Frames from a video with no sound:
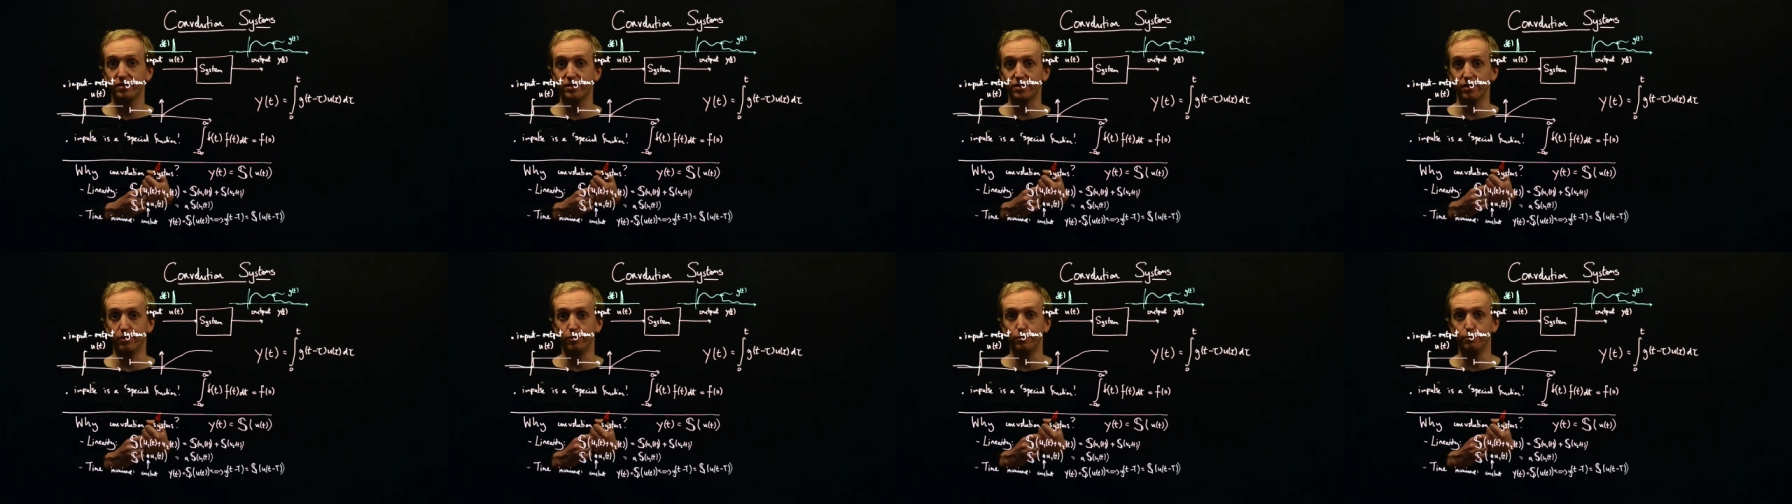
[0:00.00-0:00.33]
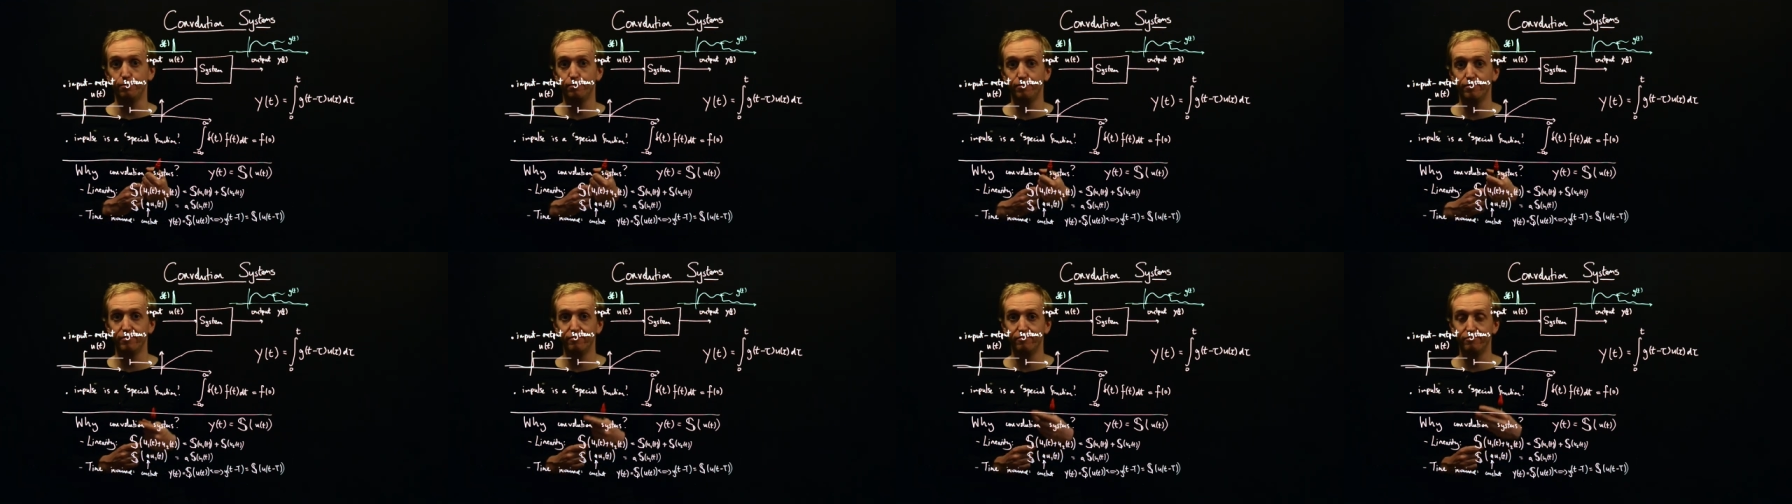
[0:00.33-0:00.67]
So
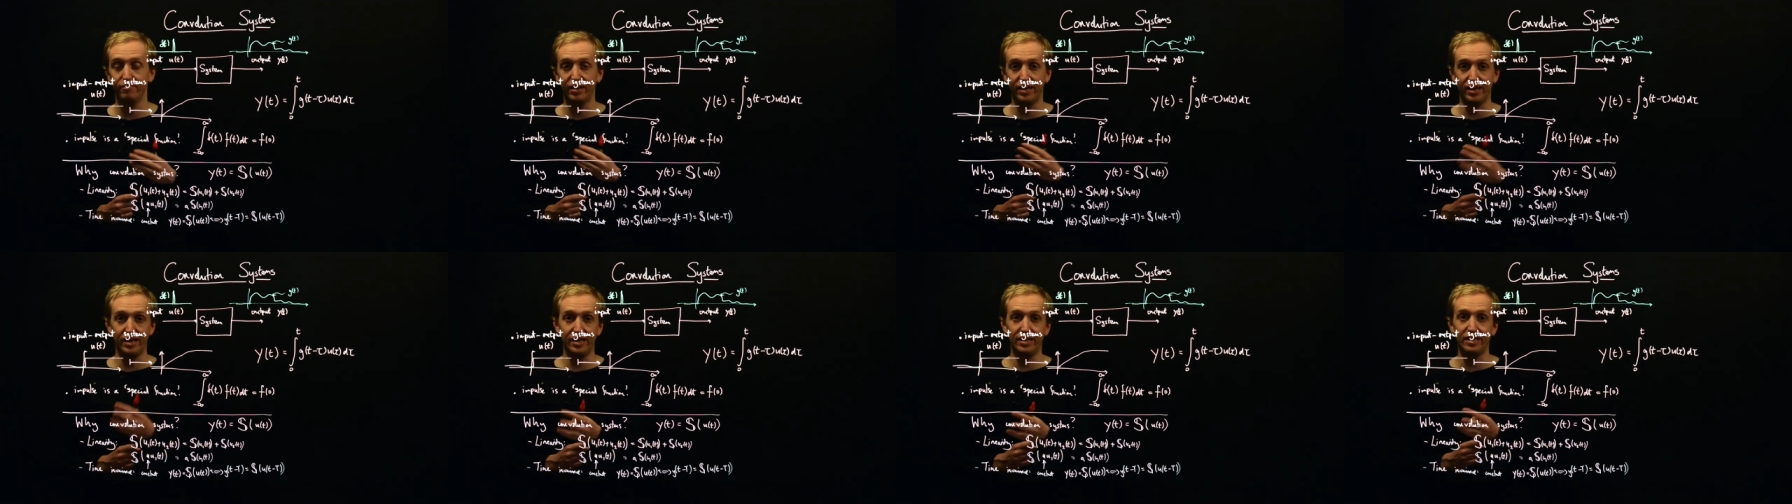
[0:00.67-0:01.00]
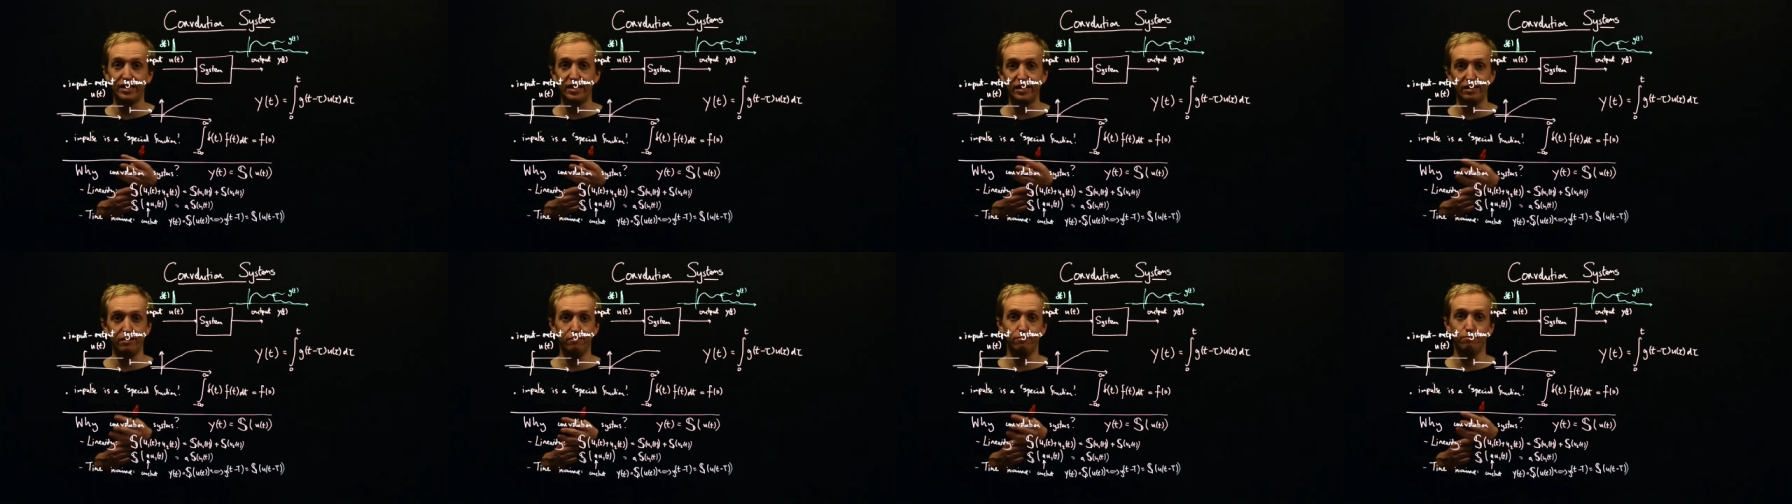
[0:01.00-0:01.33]

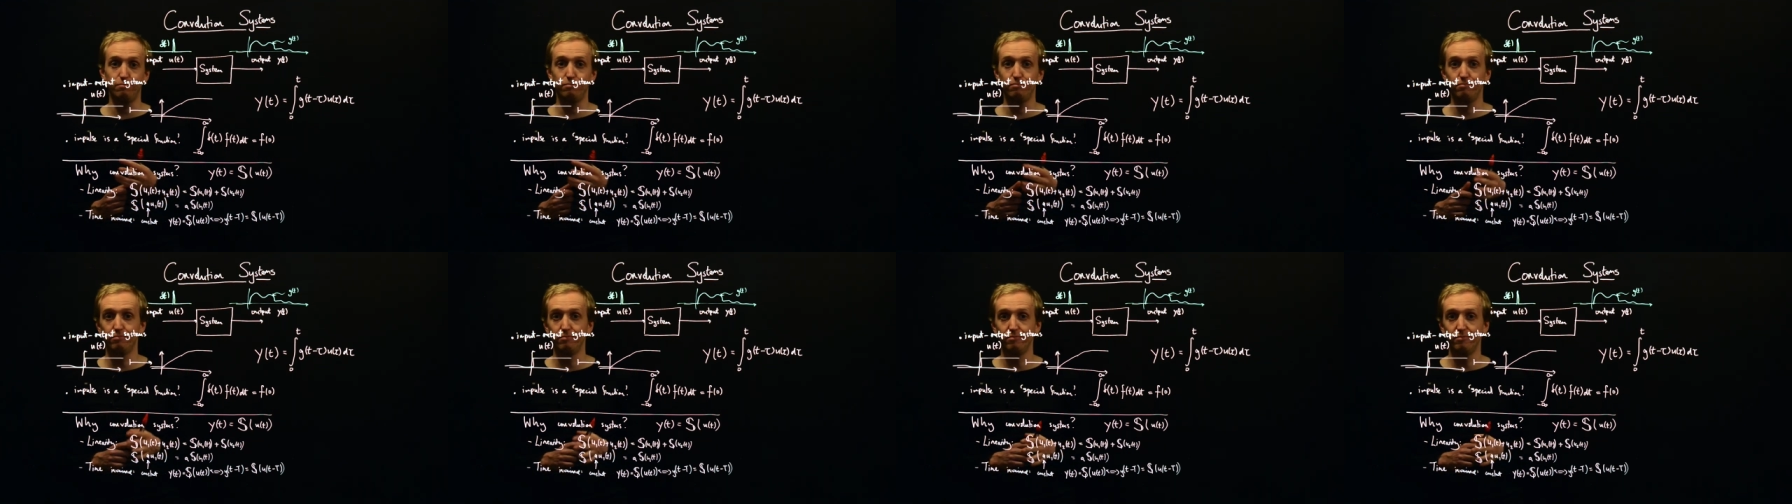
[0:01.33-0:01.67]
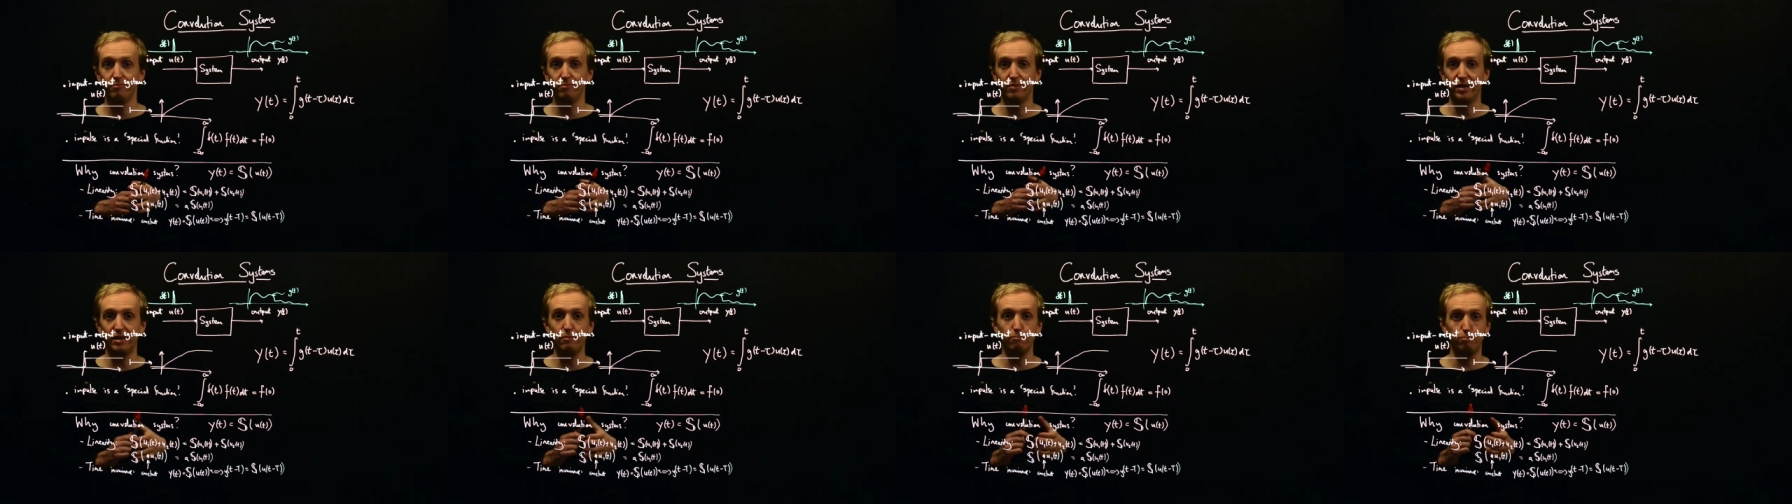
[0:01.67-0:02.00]
any
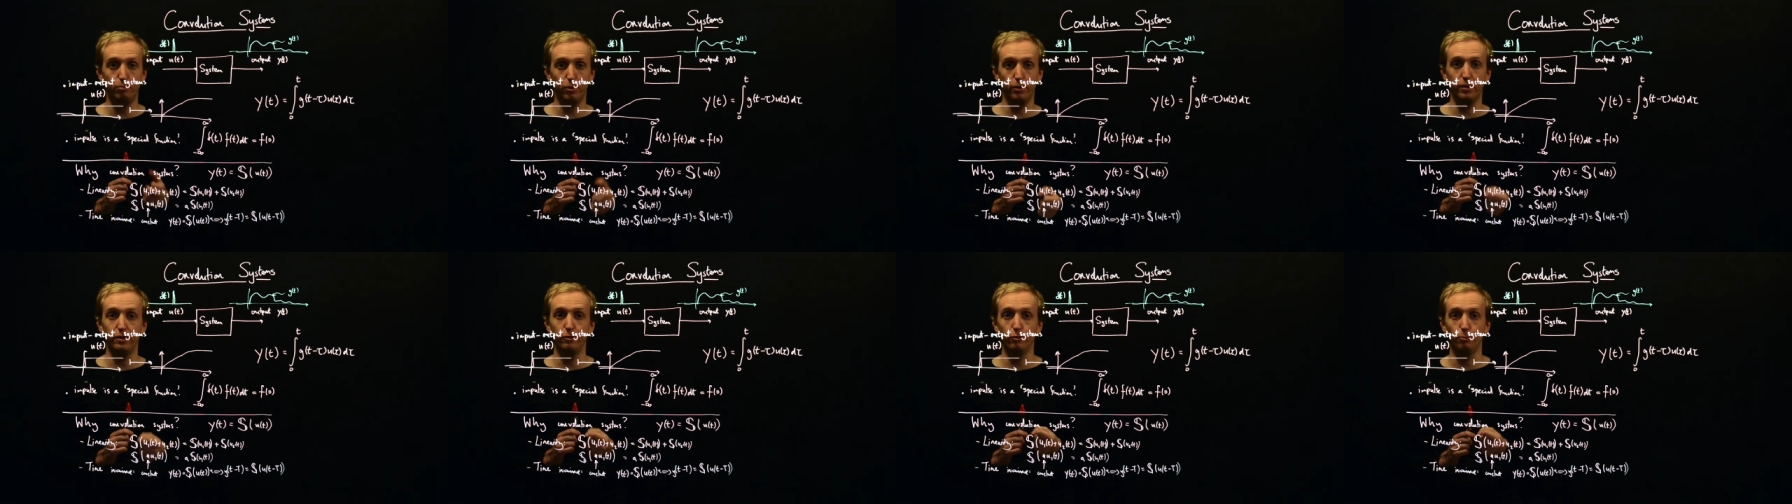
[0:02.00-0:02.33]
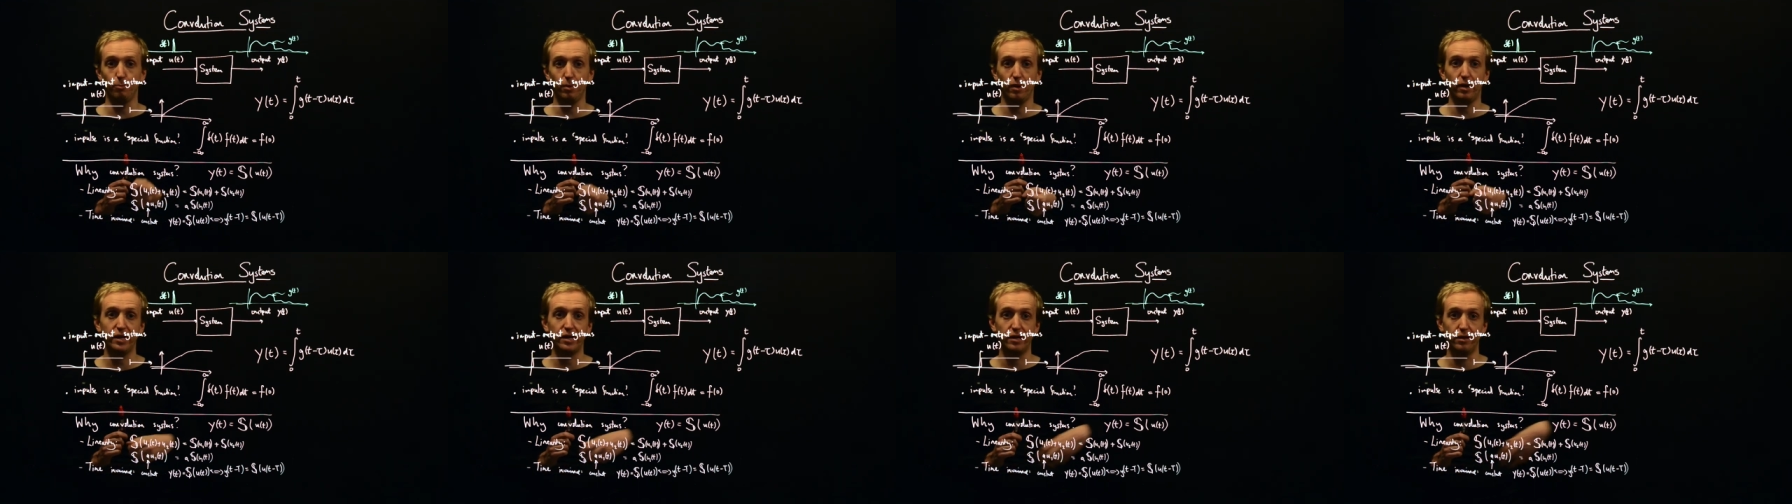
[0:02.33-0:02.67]
input you
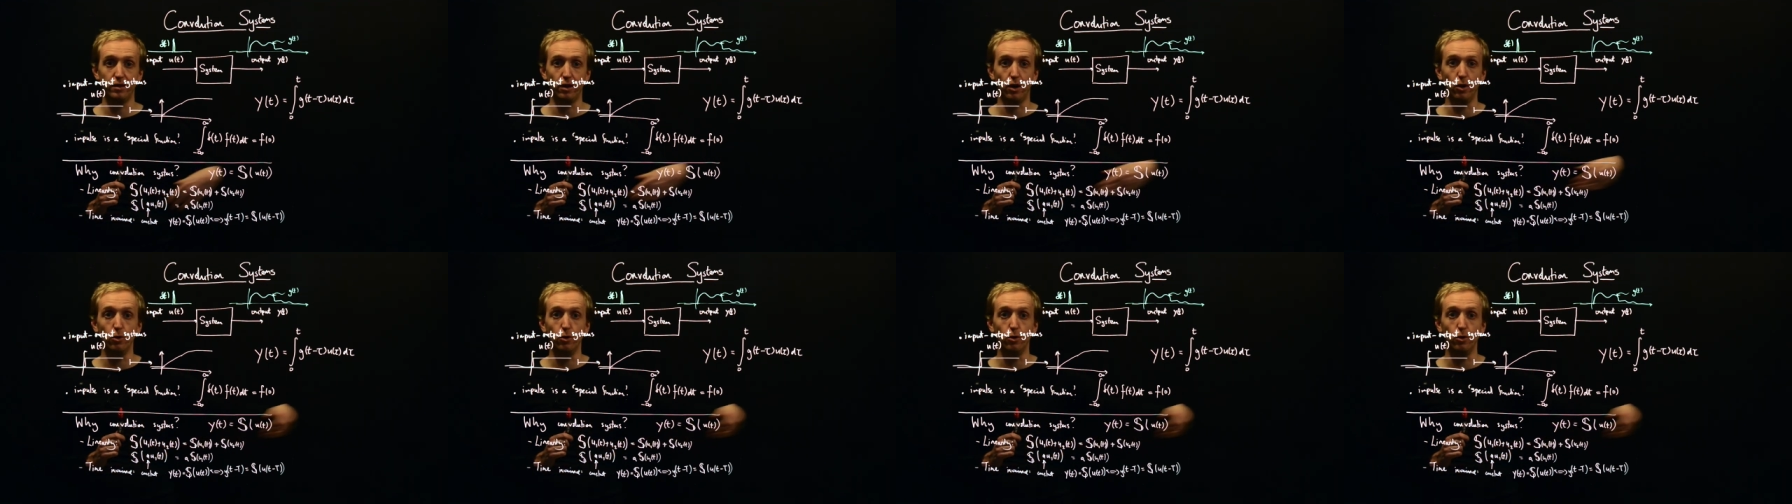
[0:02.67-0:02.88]
apply can